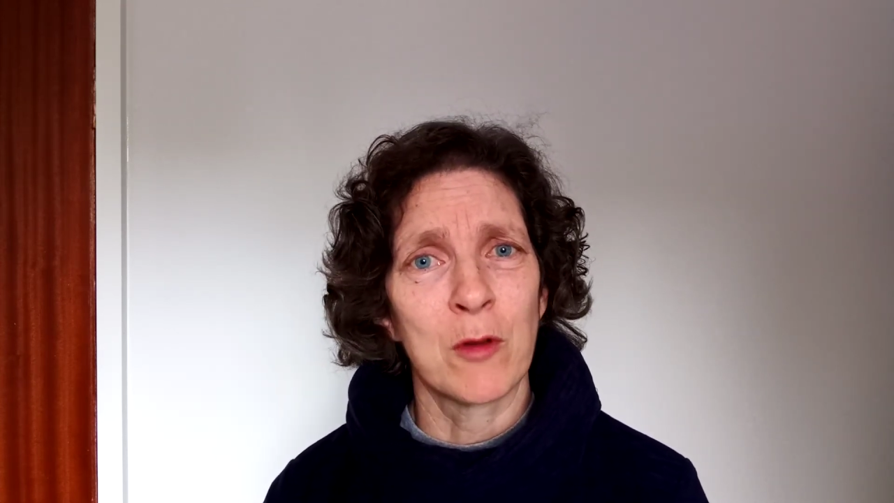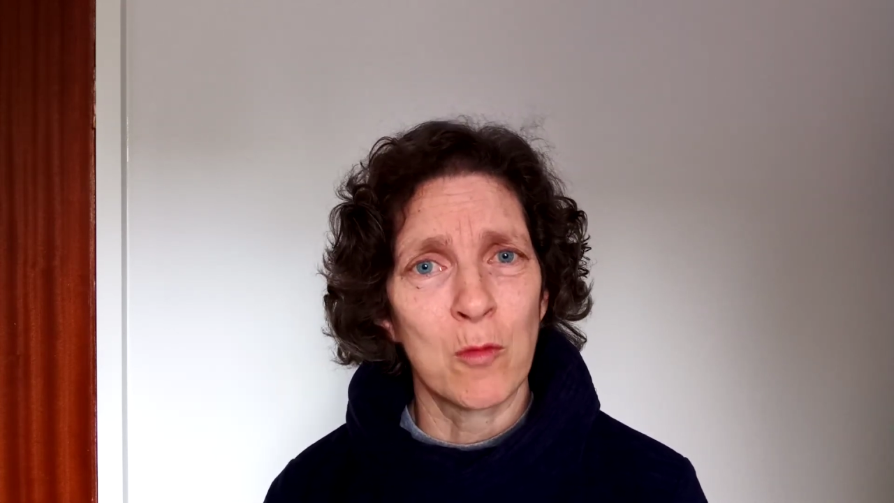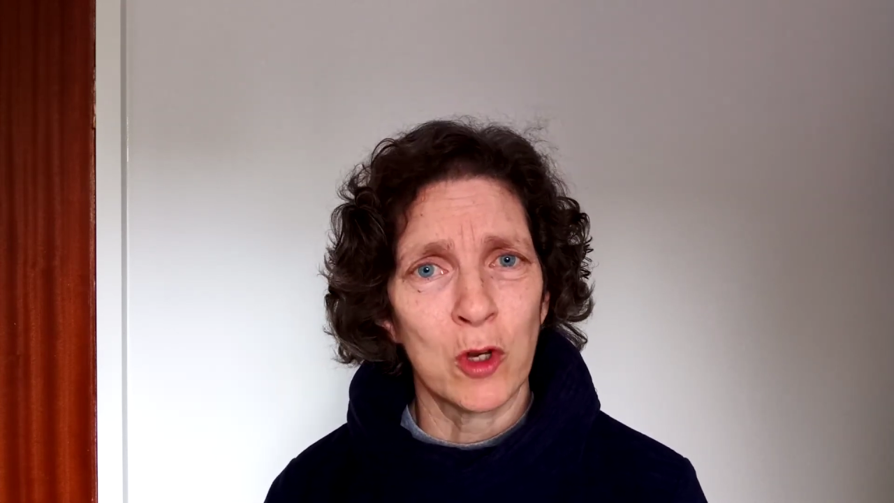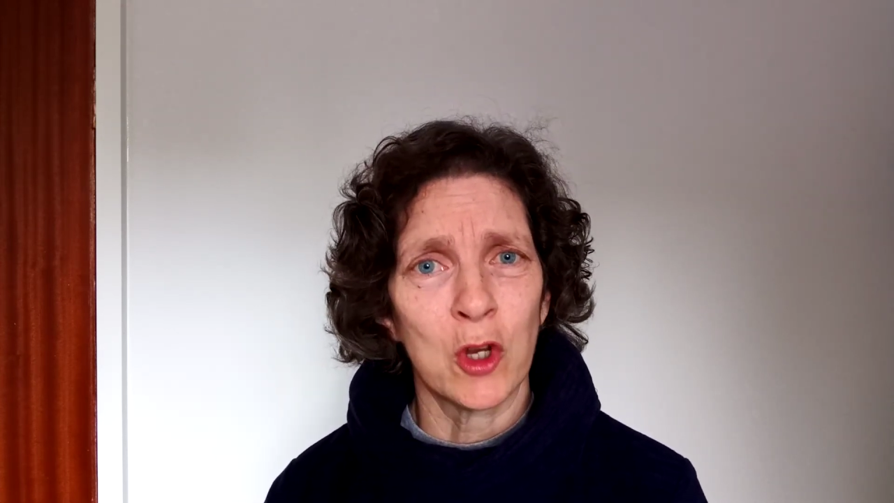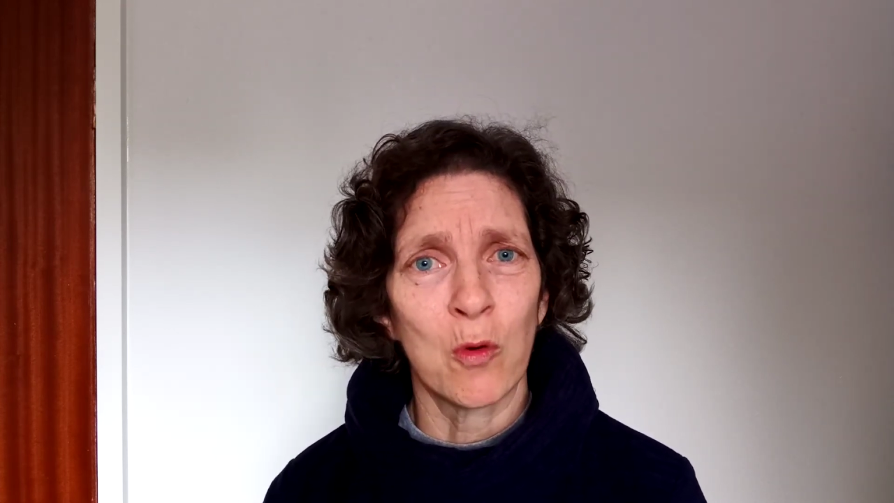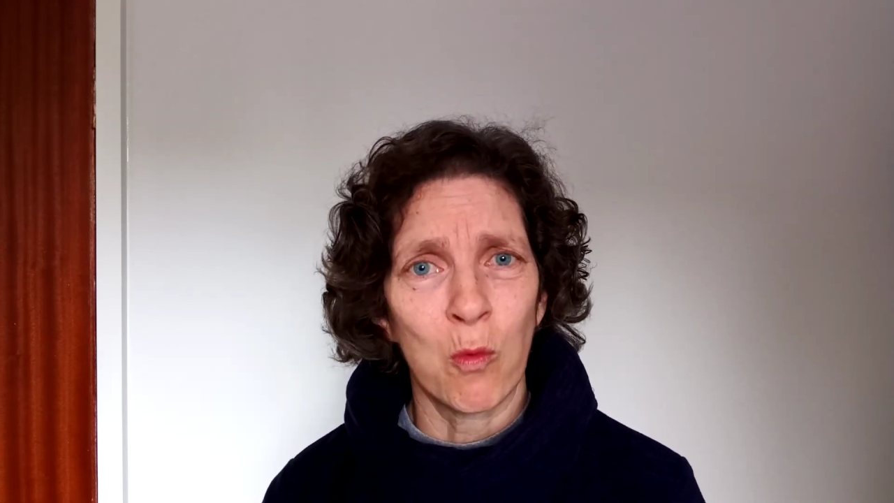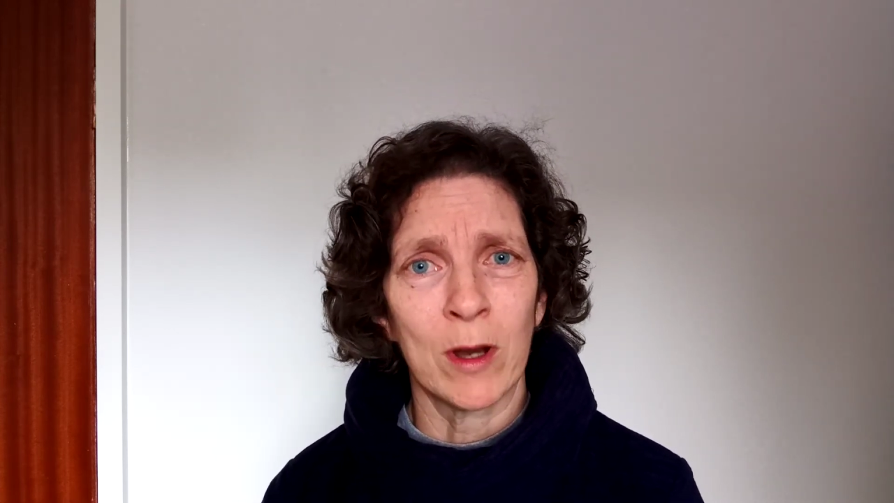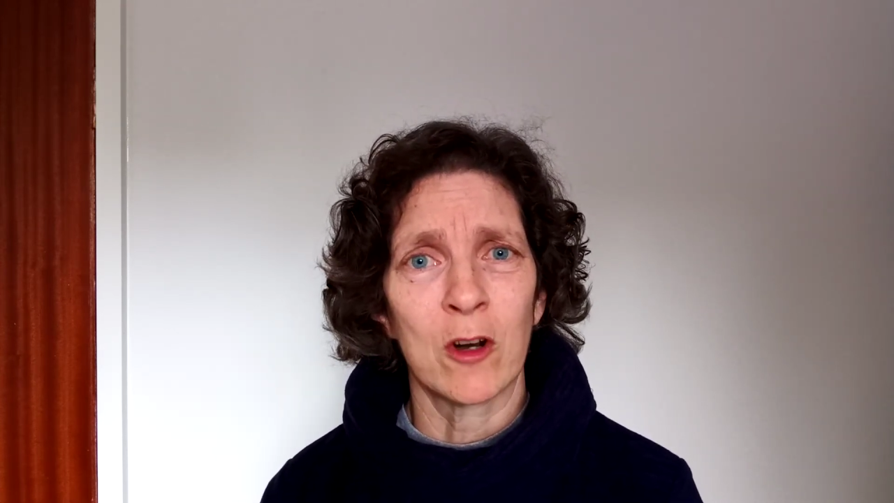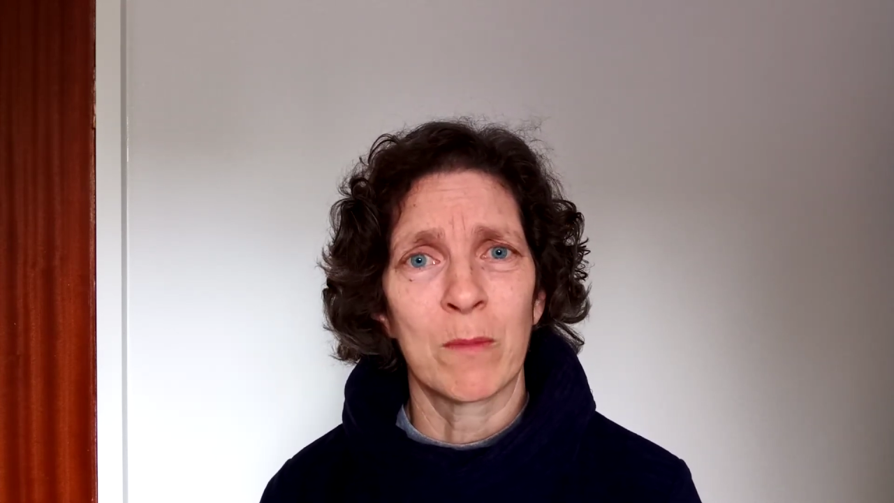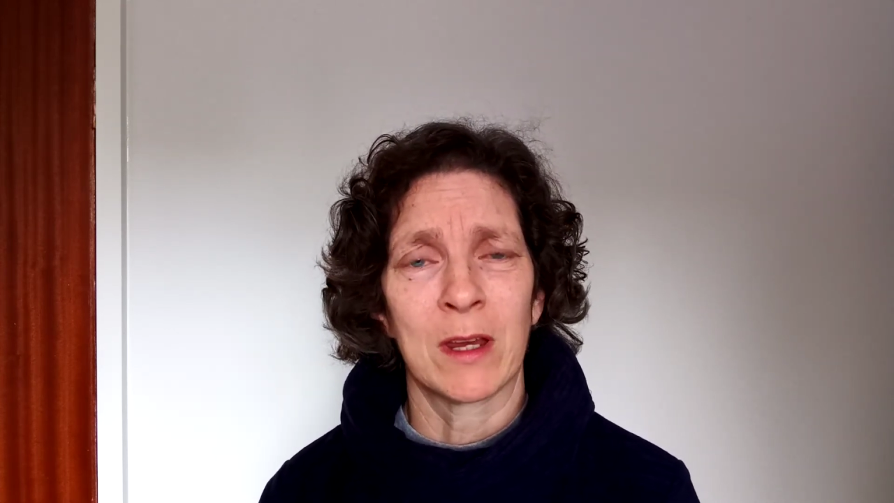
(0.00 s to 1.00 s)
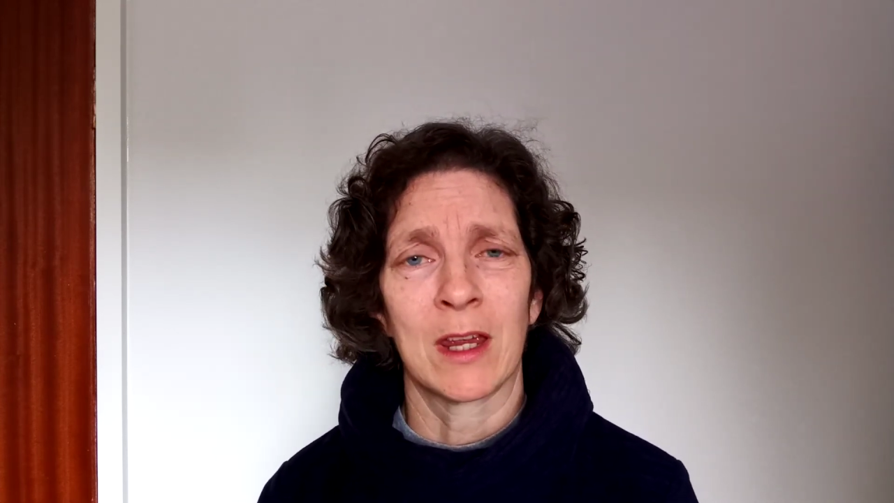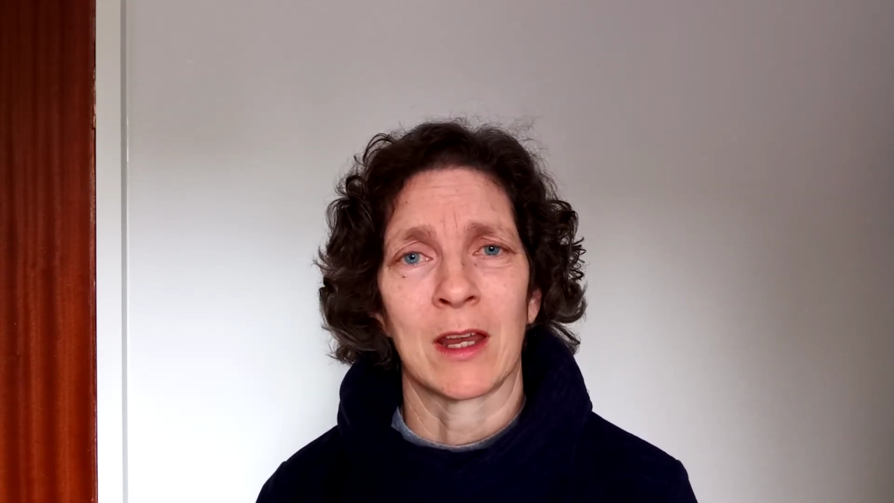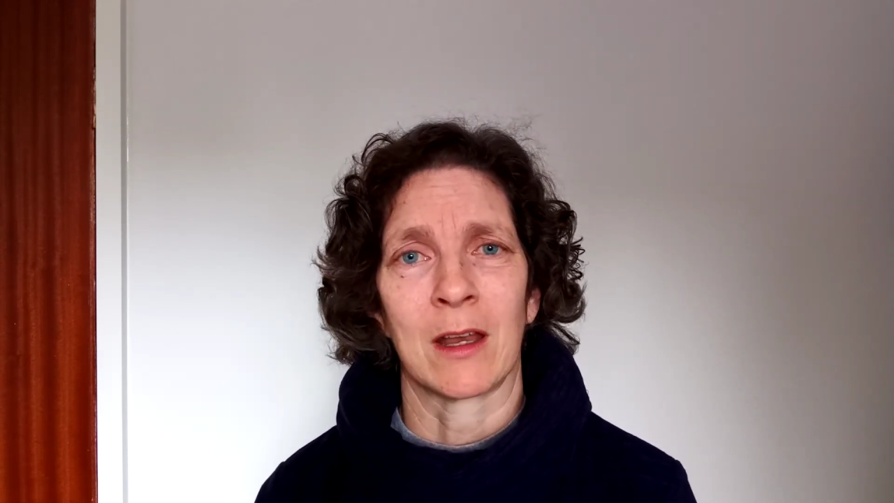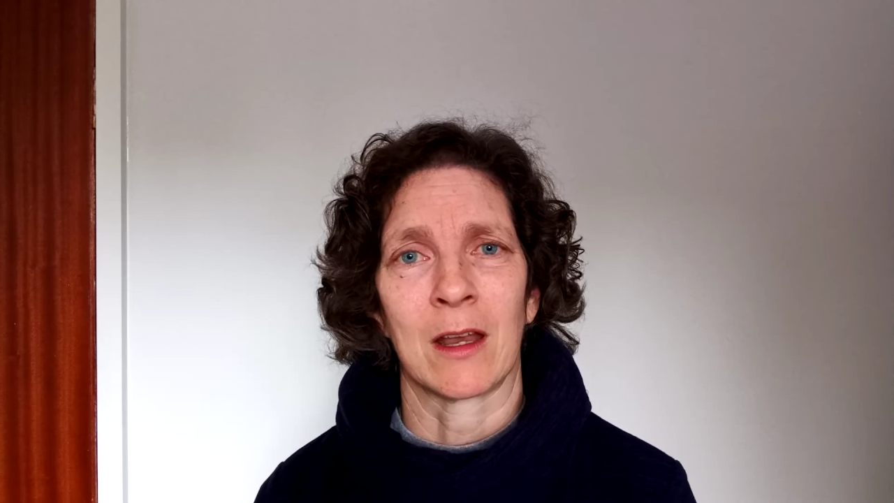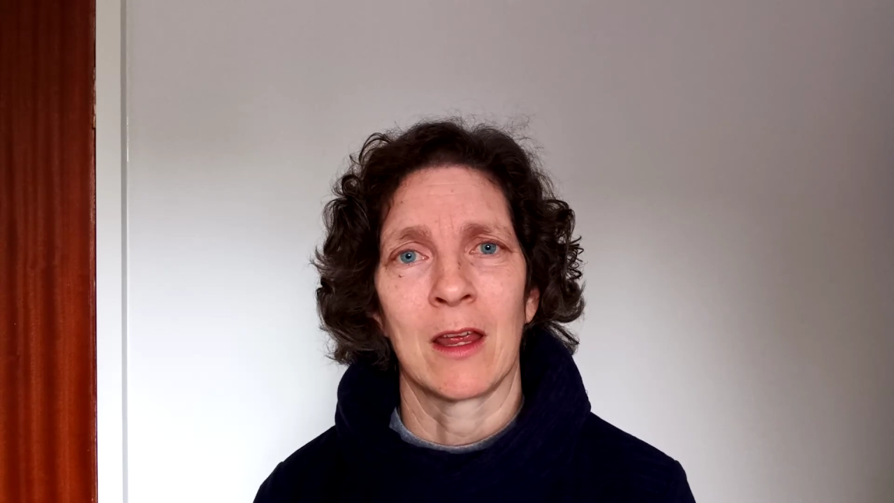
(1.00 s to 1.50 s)
you will
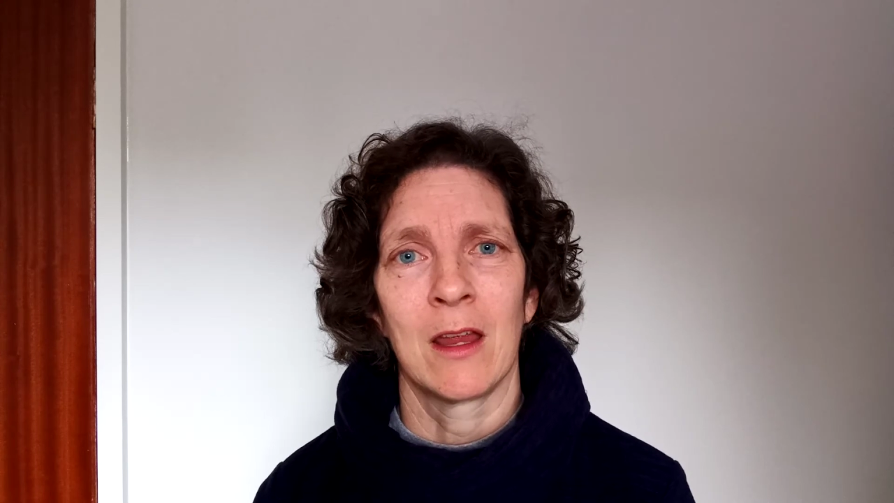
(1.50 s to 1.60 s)
begin